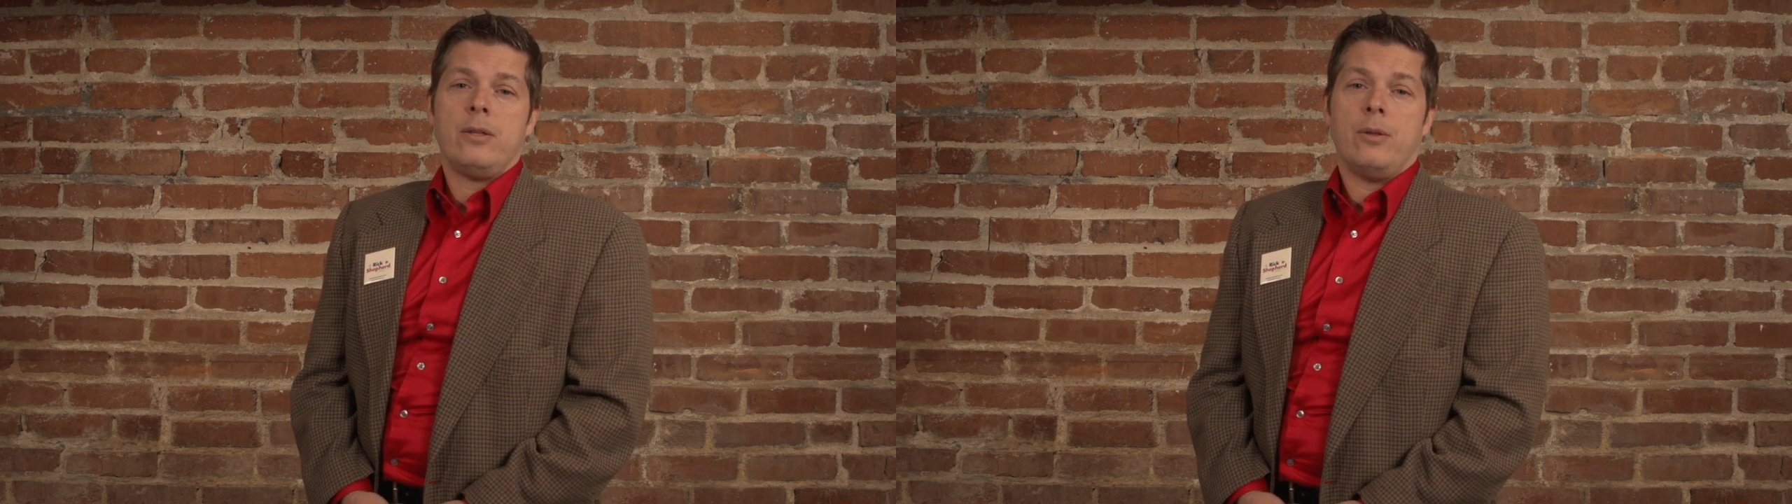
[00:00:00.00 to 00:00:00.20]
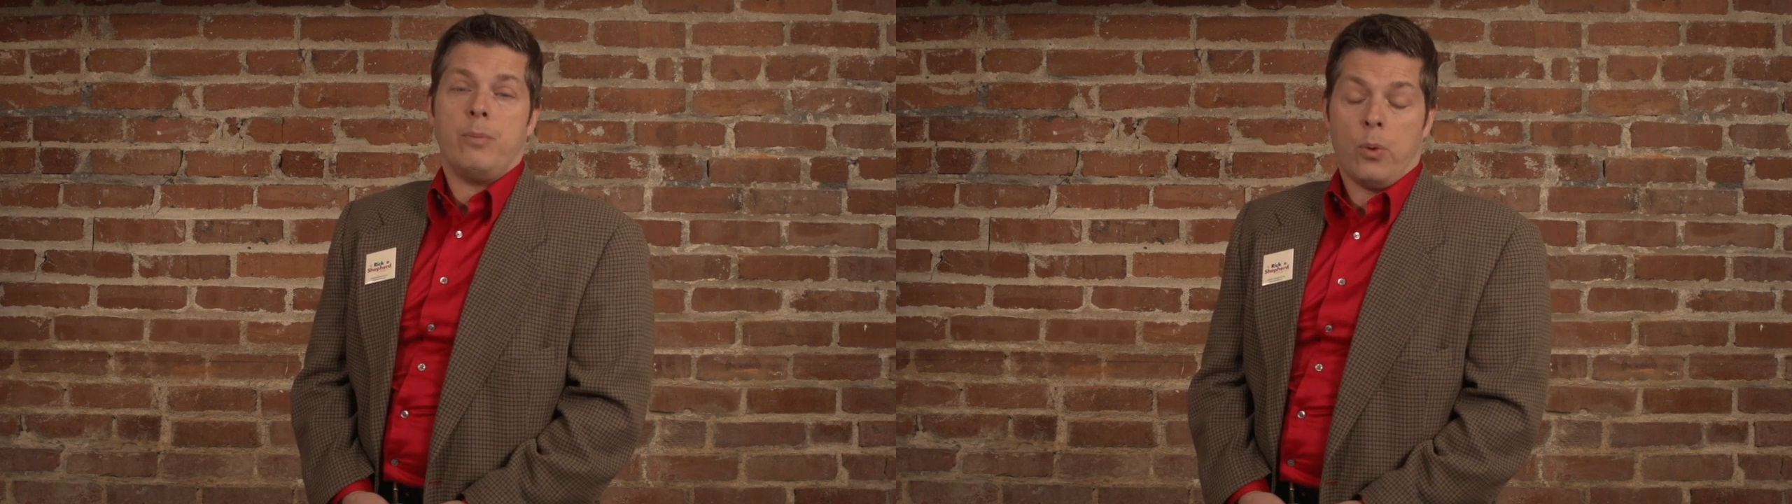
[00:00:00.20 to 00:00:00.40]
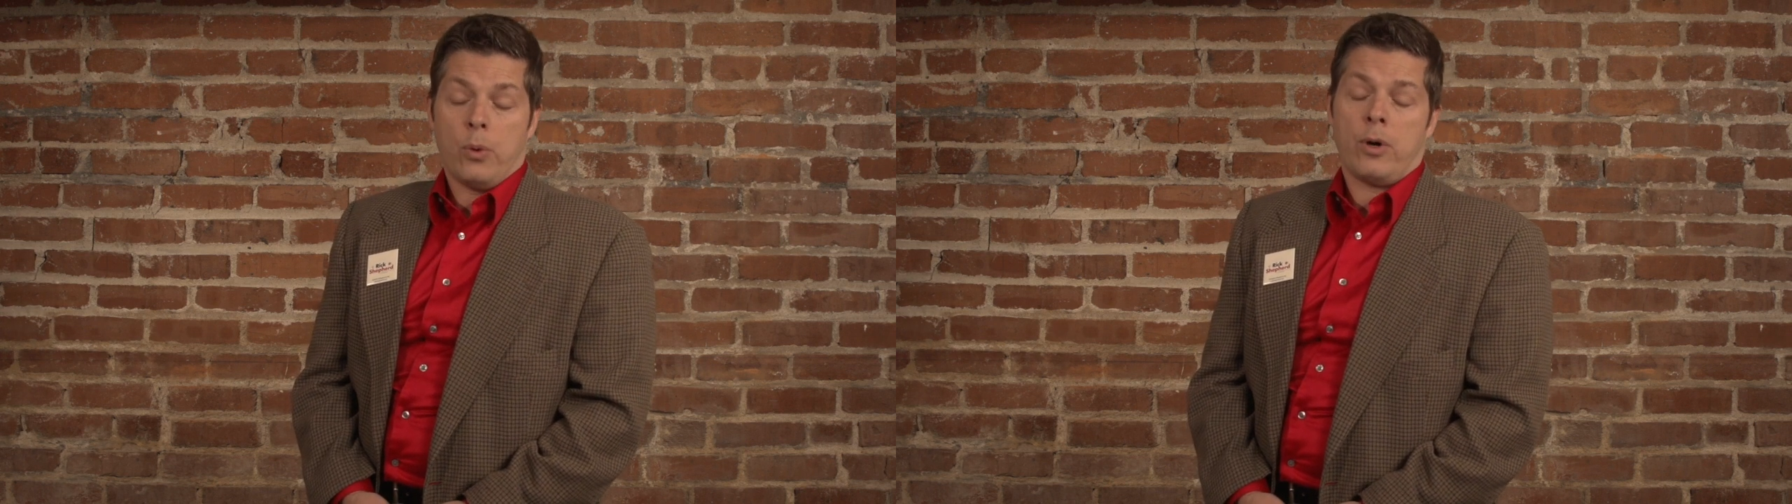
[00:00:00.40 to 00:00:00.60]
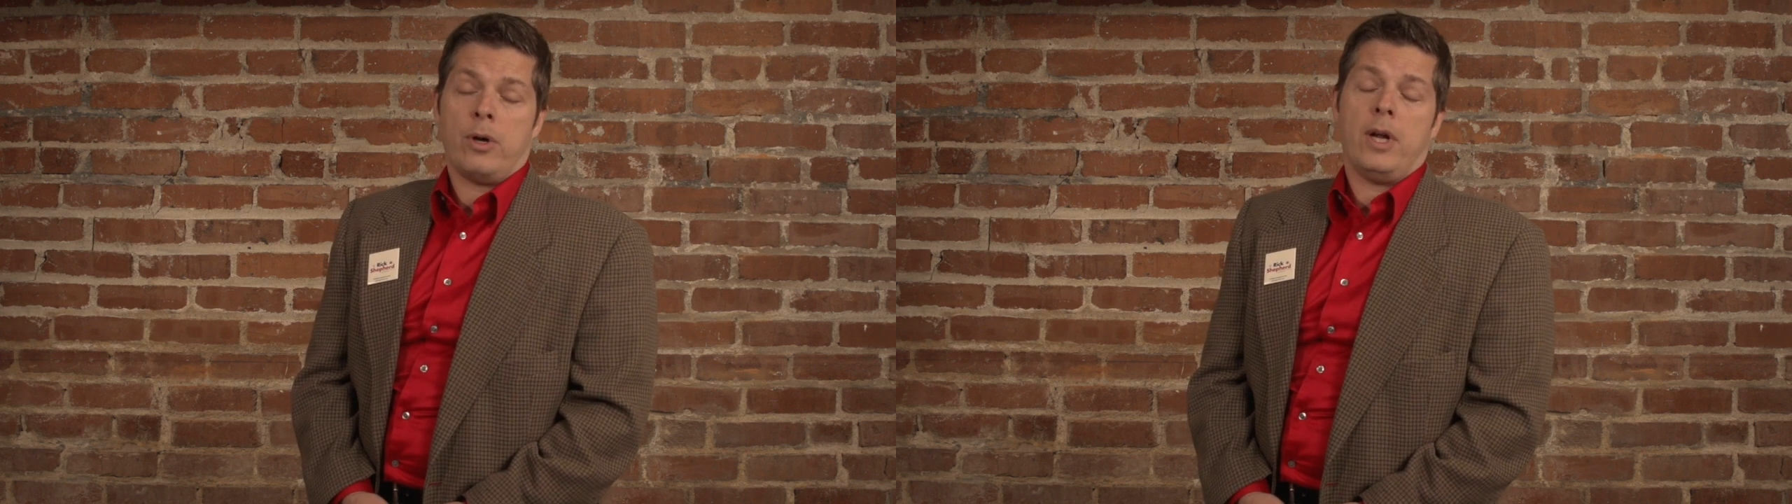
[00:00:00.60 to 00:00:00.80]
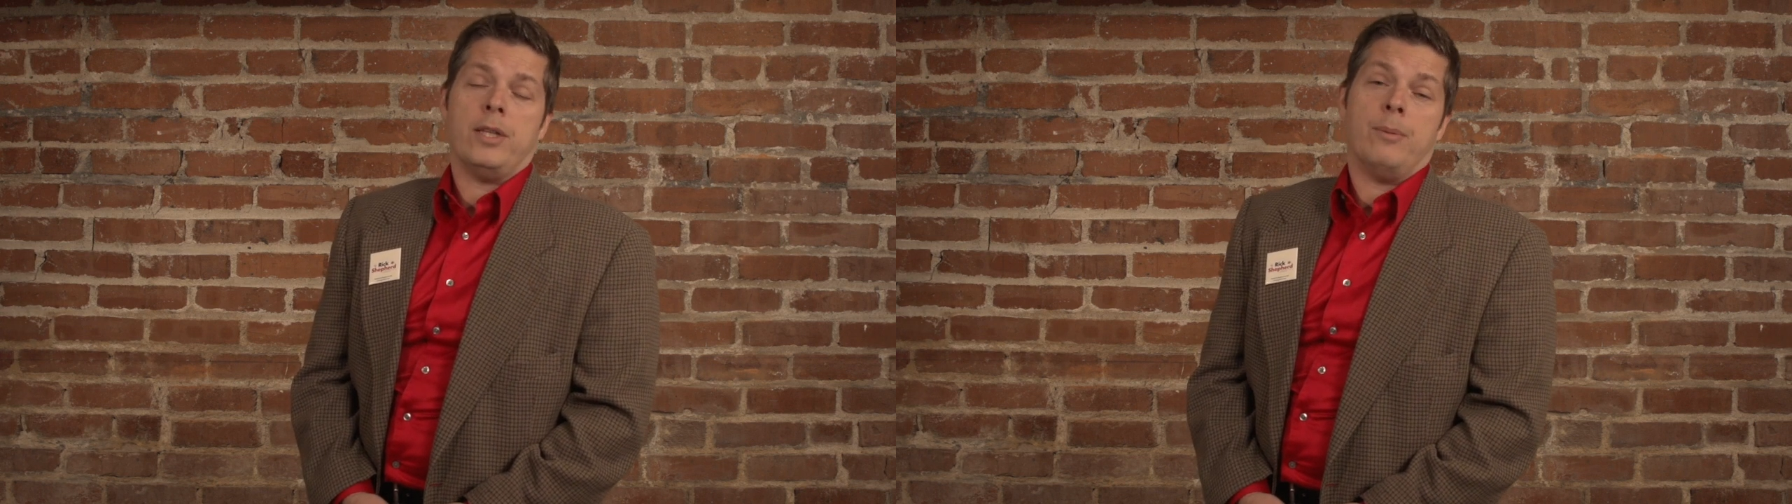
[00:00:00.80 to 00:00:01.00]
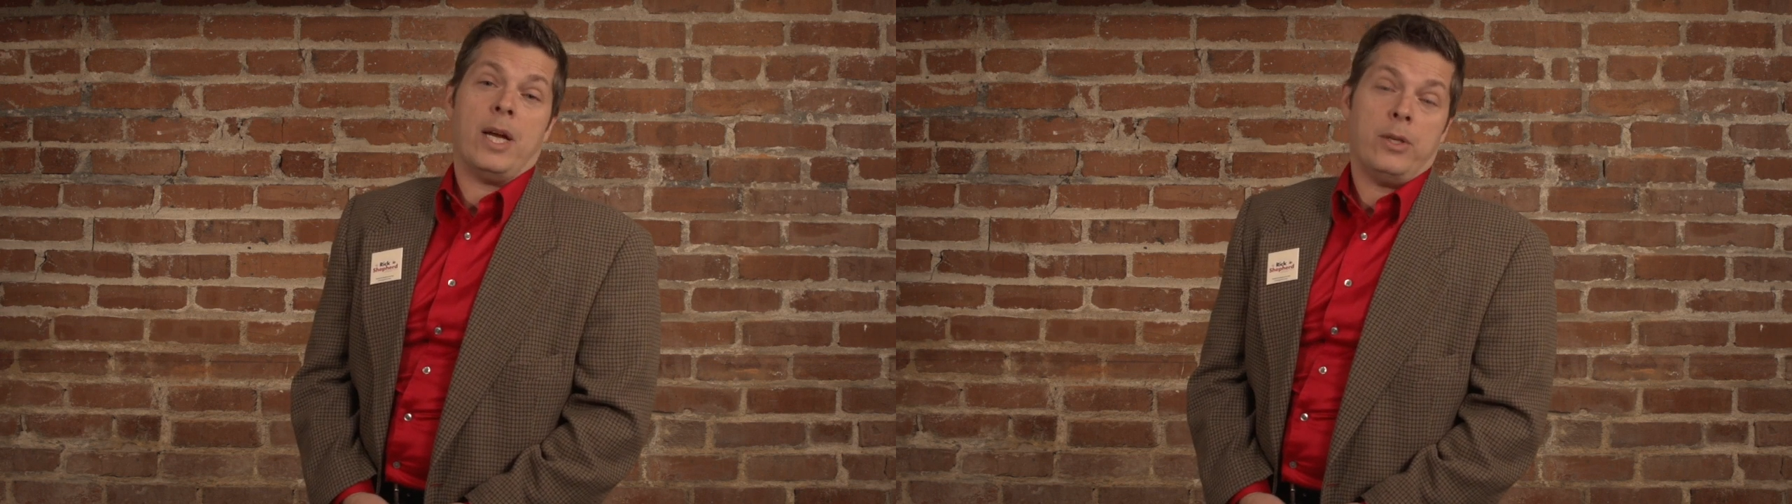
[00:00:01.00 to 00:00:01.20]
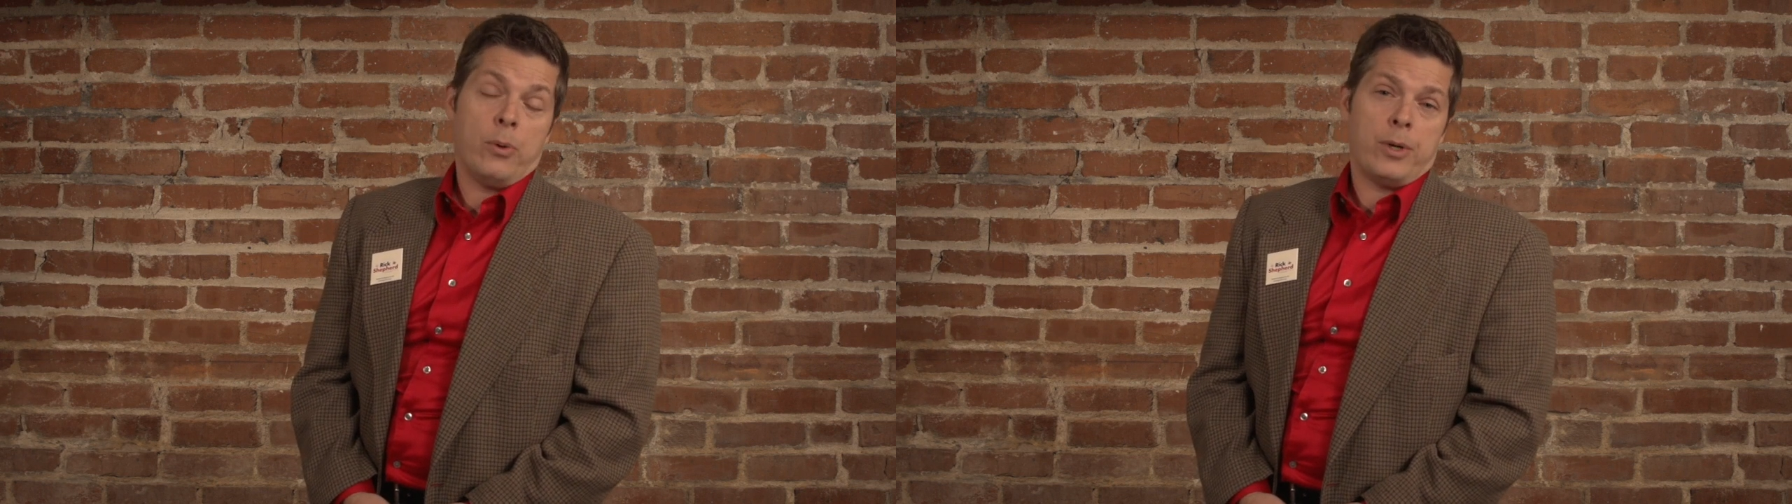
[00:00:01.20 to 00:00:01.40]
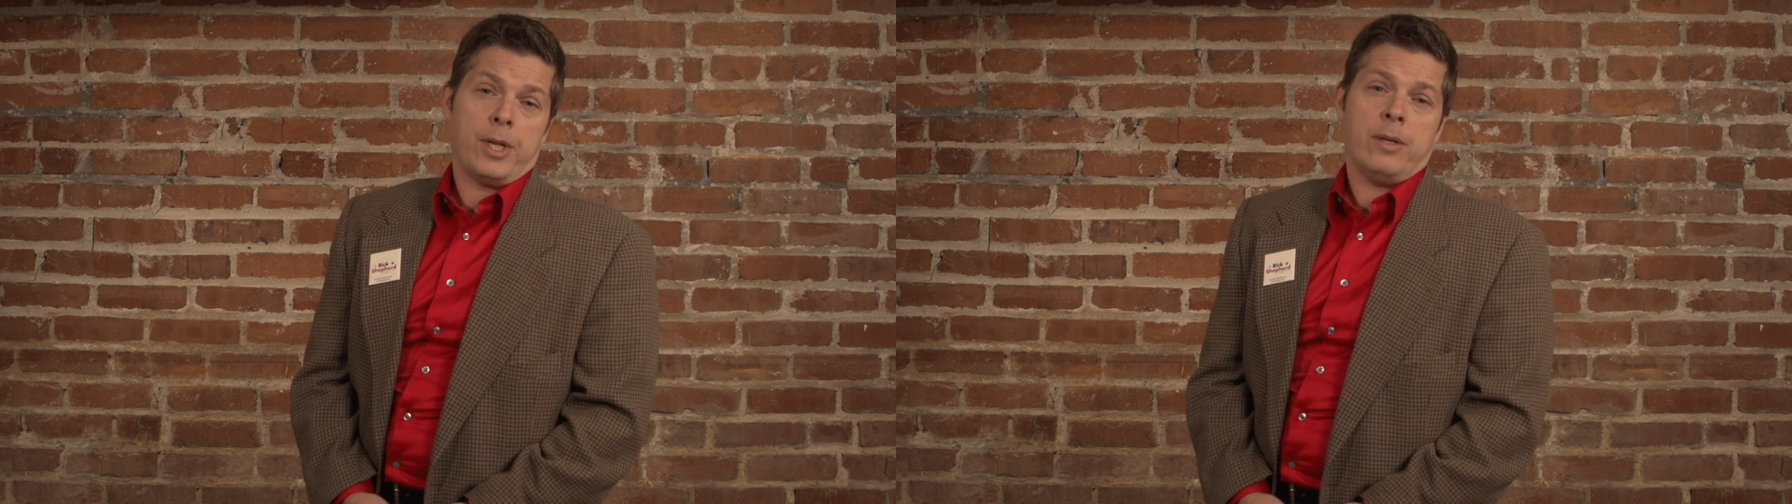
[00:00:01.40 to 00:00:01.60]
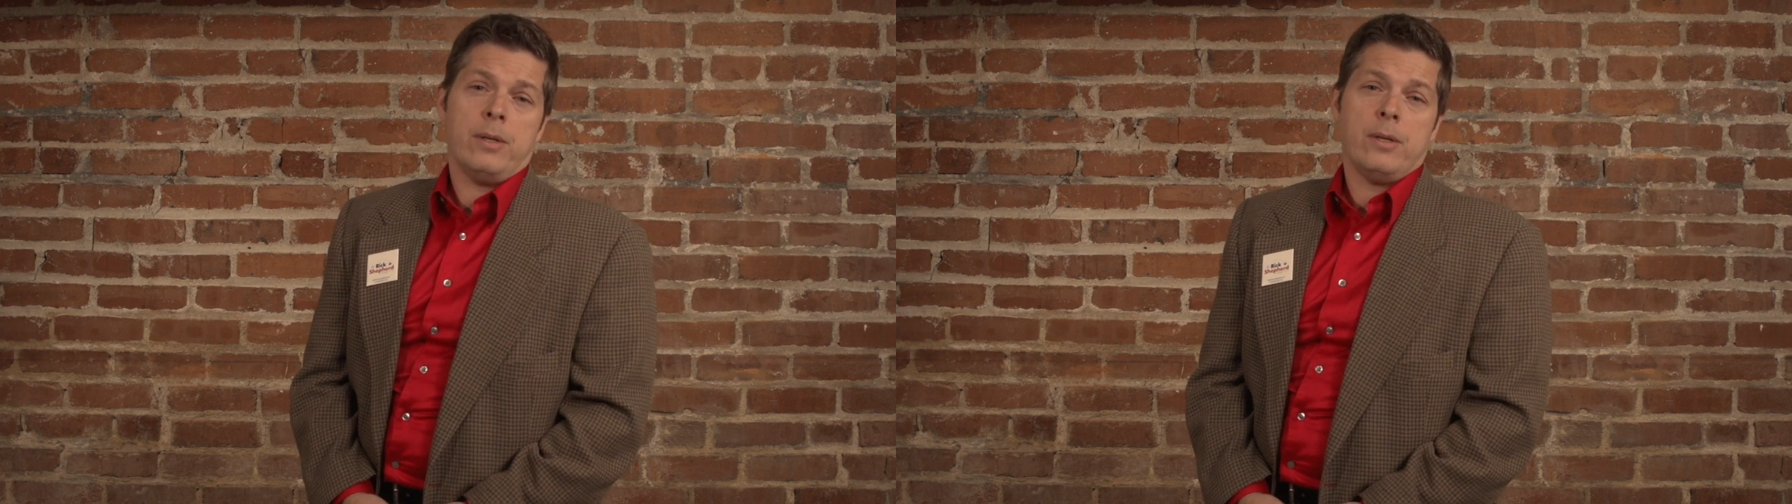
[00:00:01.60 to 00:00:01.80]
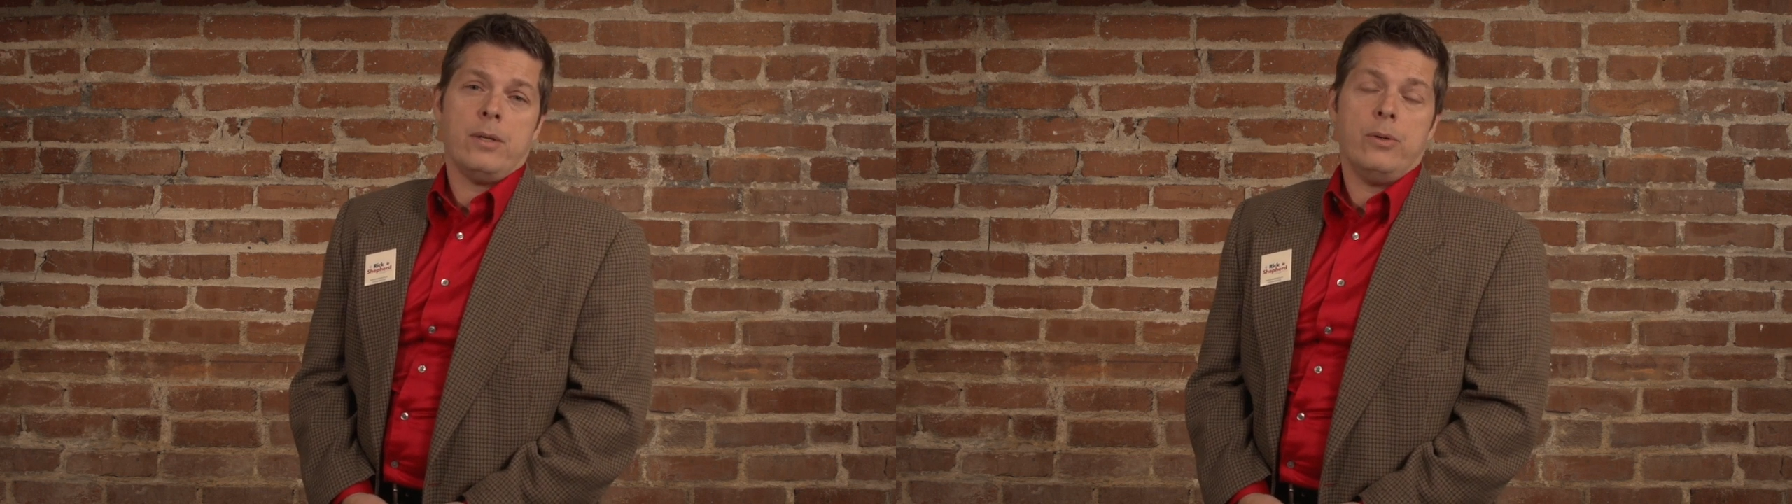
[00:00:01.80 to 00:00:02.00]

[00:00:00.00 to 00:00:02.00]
the poor and the minority